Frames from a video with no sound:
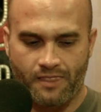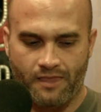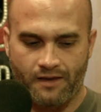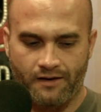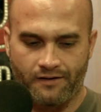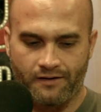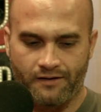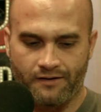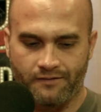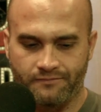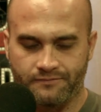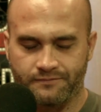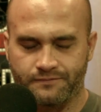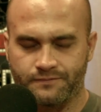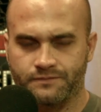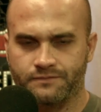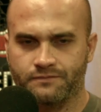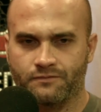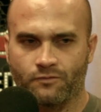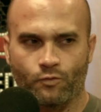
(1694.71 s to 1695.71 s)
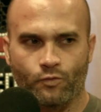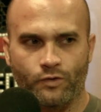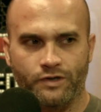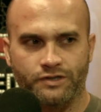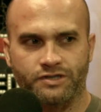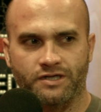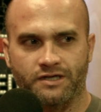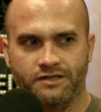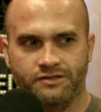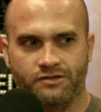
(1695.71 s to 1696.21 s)
Um,
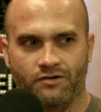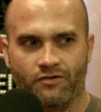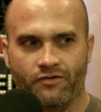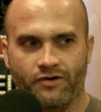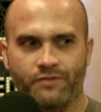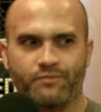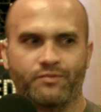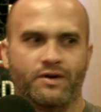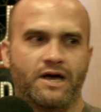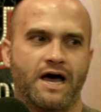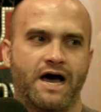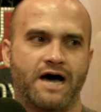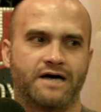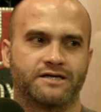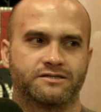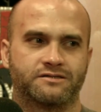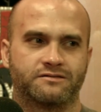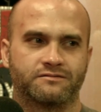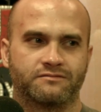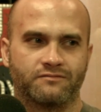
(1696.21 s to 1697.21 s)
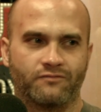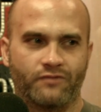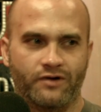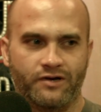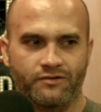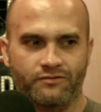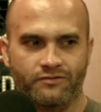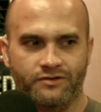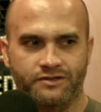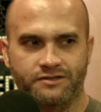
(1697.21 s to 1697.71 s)
which has already passed when
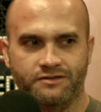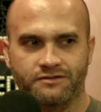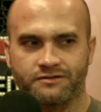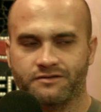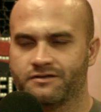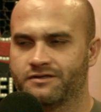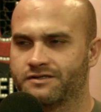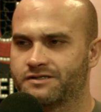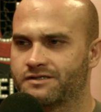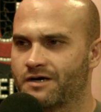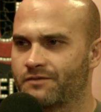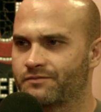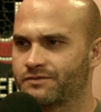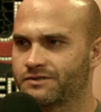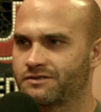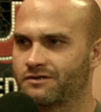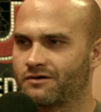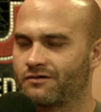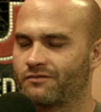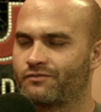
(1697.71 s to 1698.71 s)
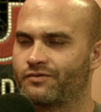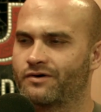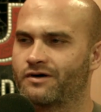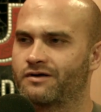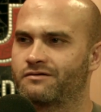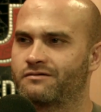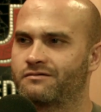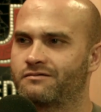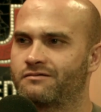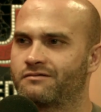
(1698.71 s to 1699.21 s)
you listen to this episode,
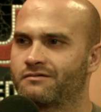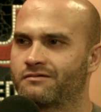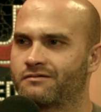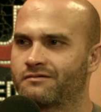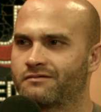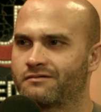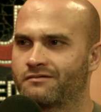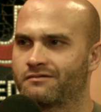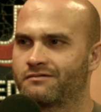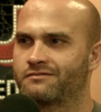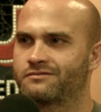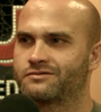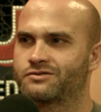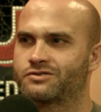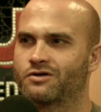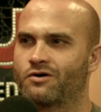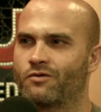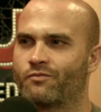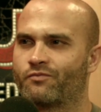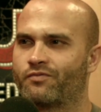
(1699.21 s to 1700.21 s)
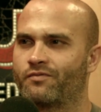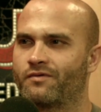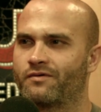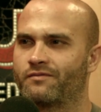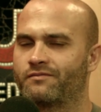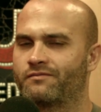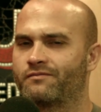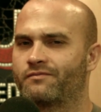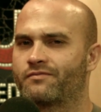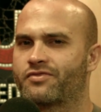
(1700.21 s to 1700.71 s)
but it's beautiful. So
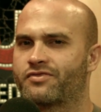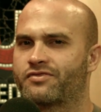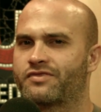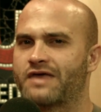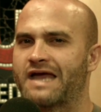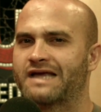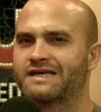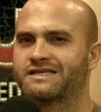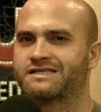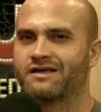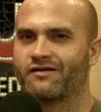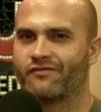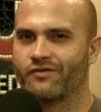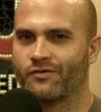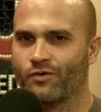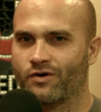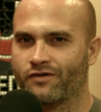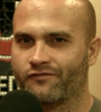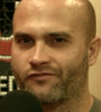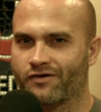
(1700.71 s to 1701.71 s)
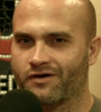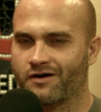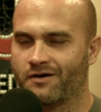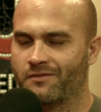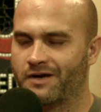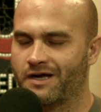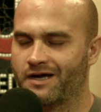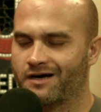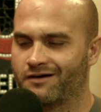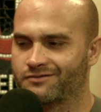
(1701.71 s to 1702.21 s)
thanks everyone for
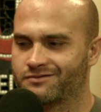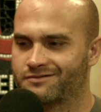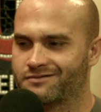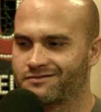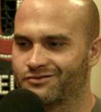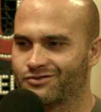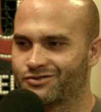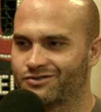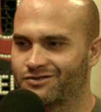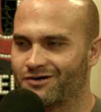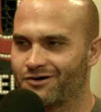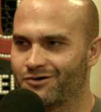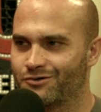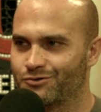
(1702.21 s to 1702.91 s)
coming out to the show.